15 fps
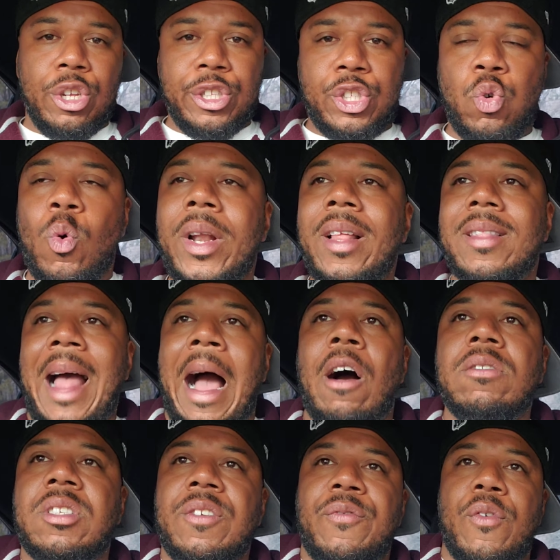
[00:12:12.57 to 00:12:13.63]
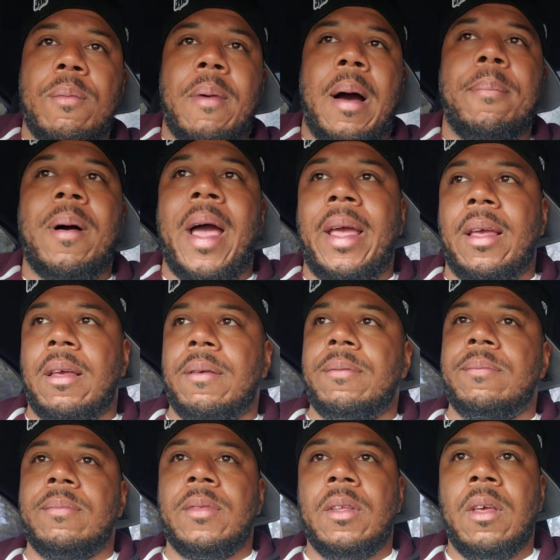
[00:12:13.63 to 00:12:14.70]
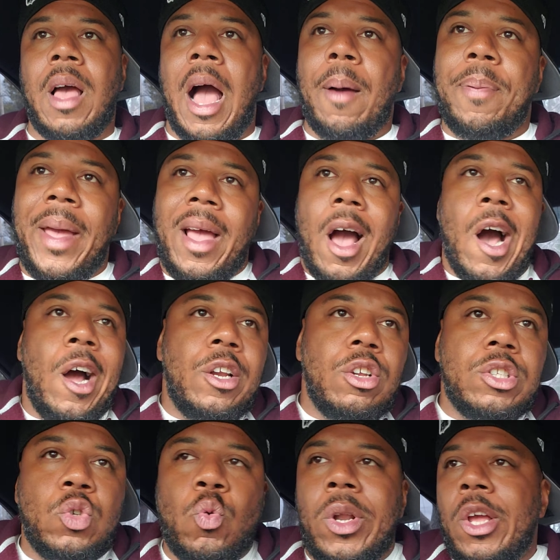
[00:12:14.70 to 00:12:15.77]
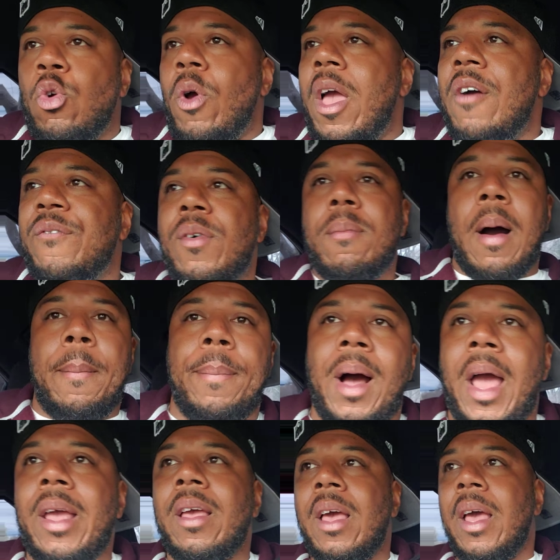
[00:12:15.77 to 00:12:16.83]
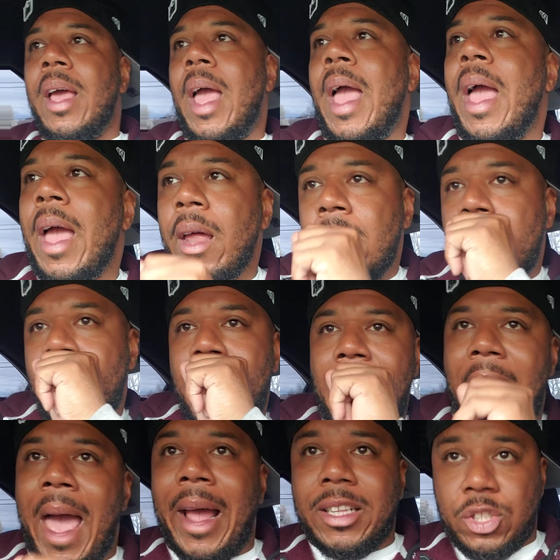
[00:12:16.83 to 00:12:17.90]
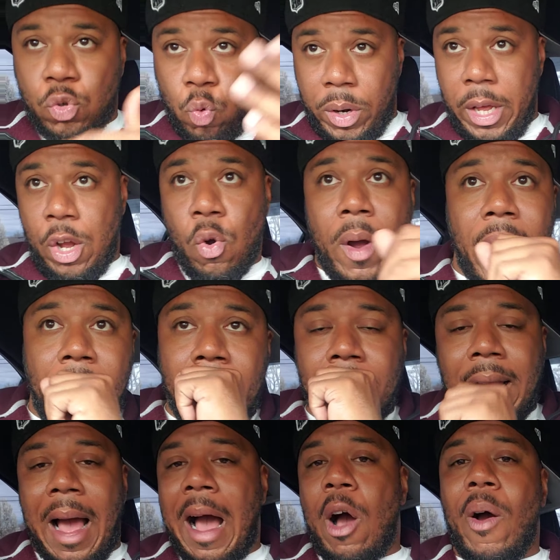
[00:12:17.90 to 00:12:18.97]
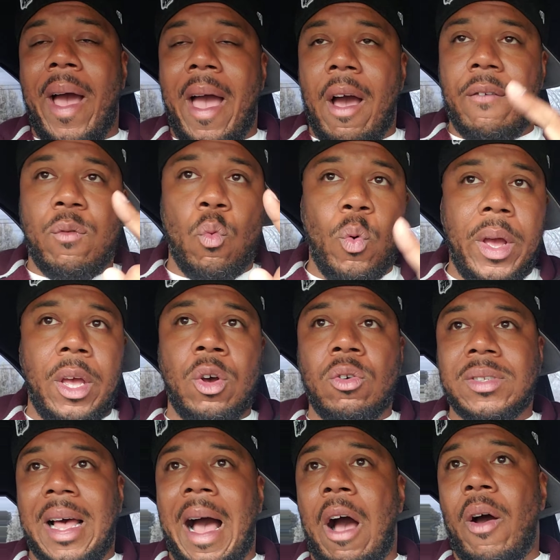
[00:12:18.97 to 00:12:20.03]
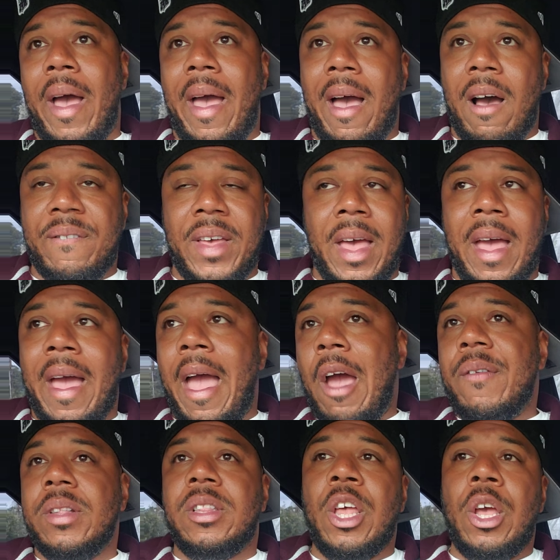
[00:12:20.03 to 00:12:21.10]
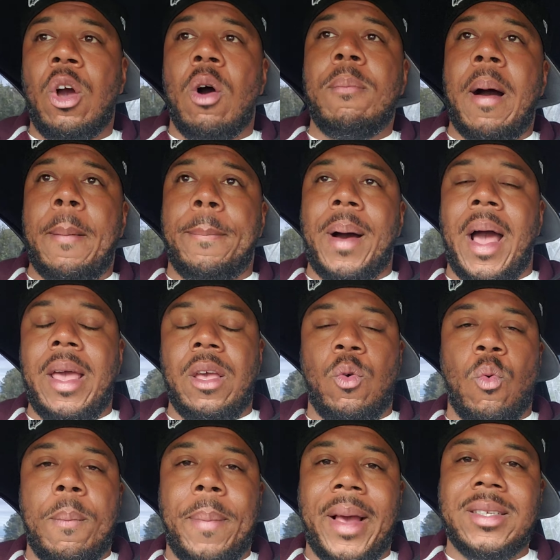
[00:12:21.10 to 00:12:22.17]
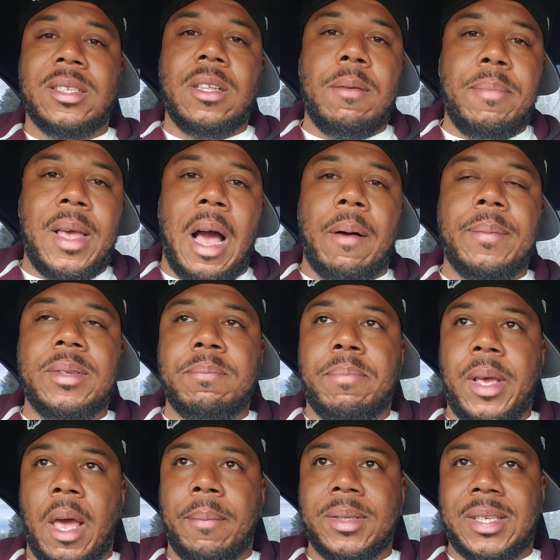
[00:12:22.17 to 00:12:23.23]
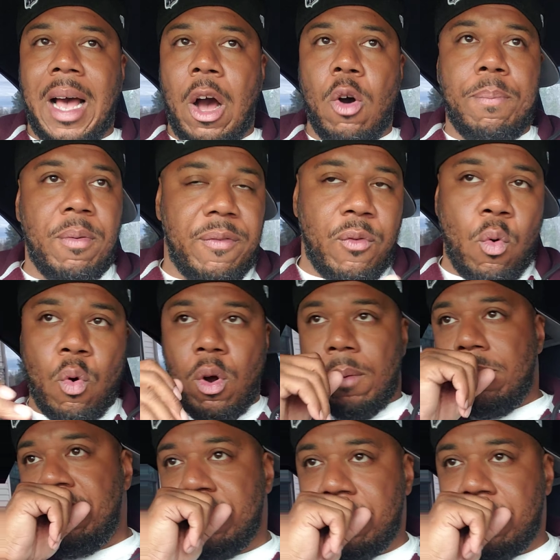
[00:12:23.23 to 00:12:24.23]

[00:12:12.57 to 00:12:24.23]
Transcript: 20,000 for my bike. I paid under 20 grand for my bike, and at 20 grand, I'll have wheels. I'll have everything on my bike will basically be able to outperform